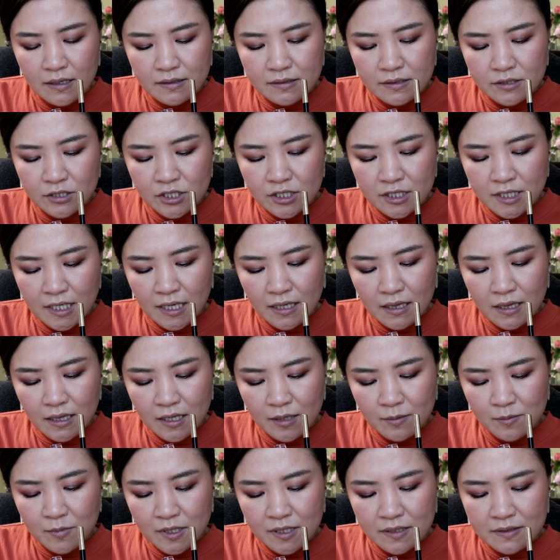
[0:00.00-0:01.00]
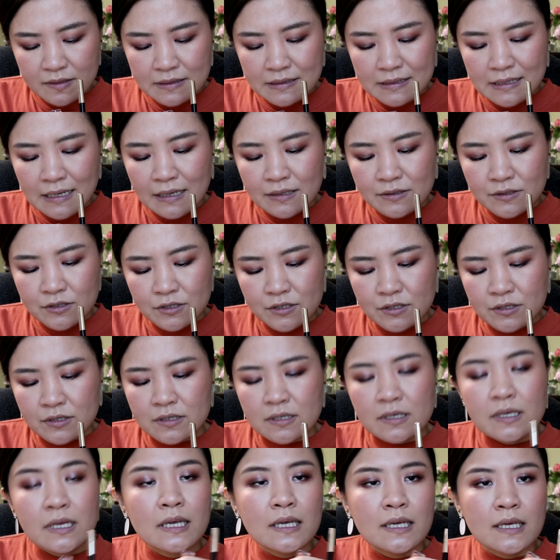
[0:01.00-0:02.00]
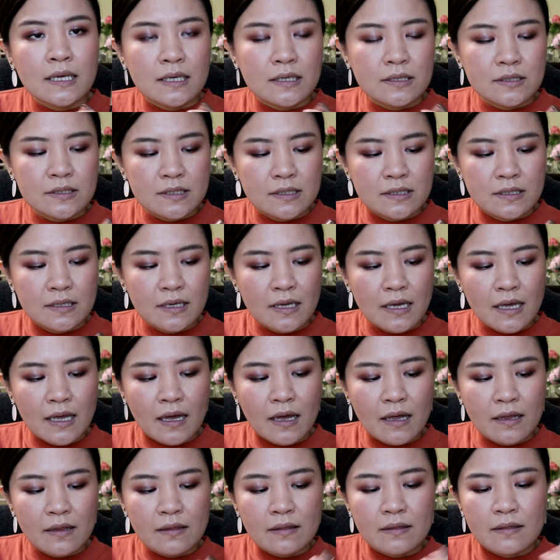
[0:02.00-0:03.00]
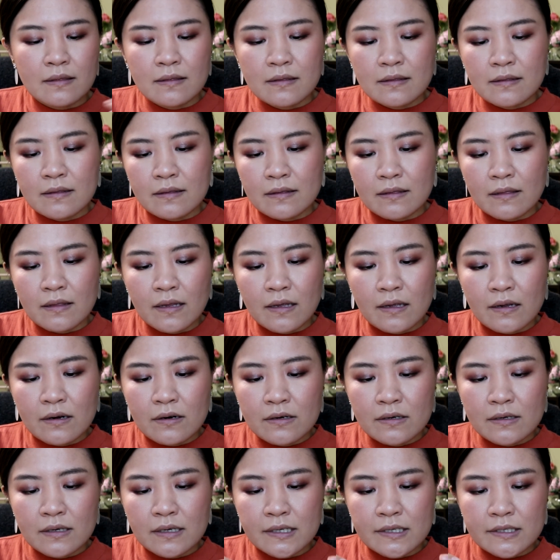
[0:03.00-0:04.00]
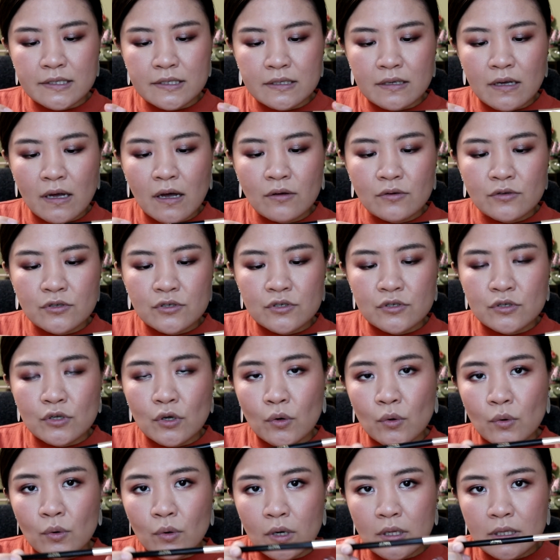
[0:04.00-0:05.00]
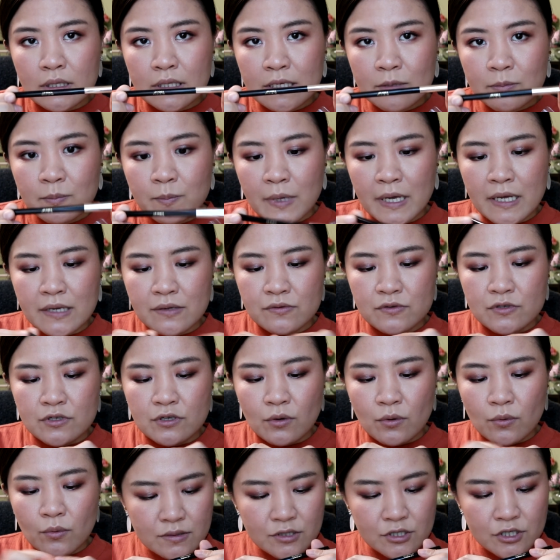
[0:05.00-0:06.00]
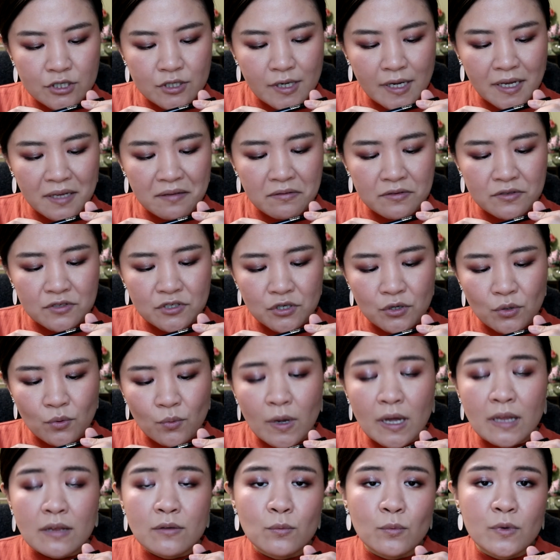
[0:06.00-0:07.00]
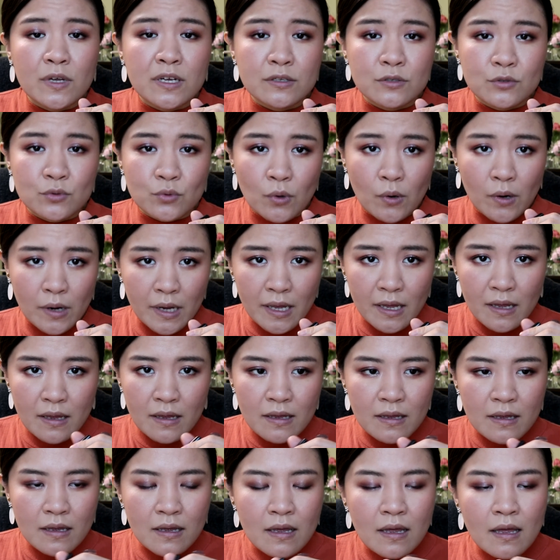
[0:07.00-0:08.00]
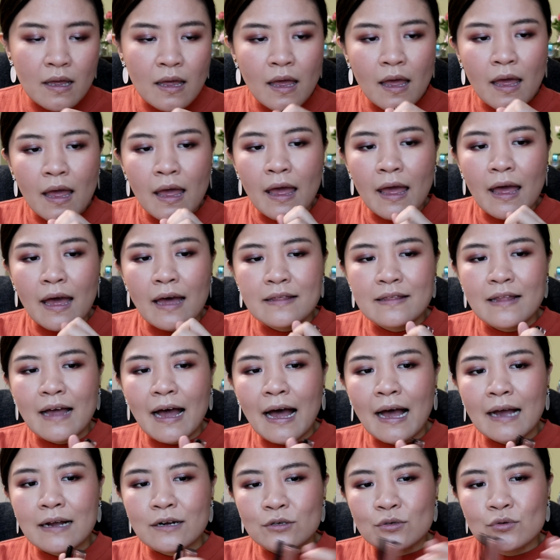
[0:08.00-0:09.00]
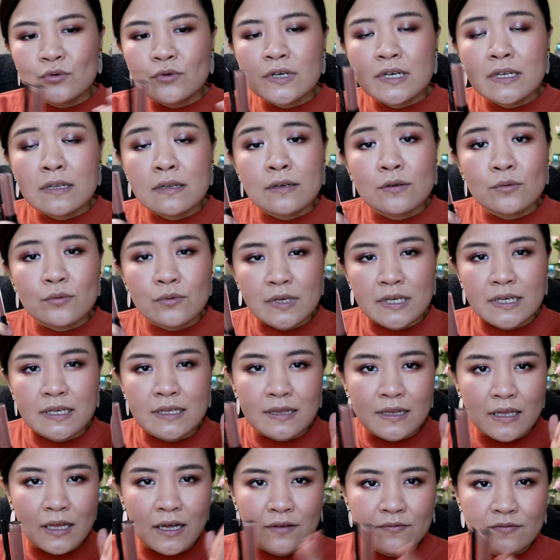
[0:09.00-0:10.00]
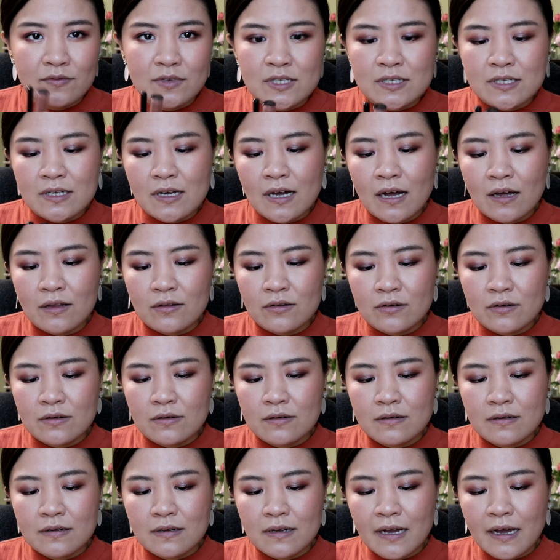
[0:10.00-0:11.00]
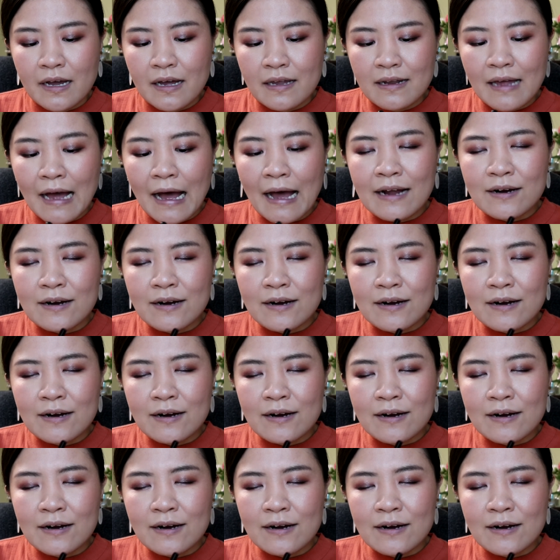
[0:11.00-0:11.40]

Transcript: shade name is Desert Heat, and there is also a lip pencil, the shade 01 Victoria. And I really love this color. And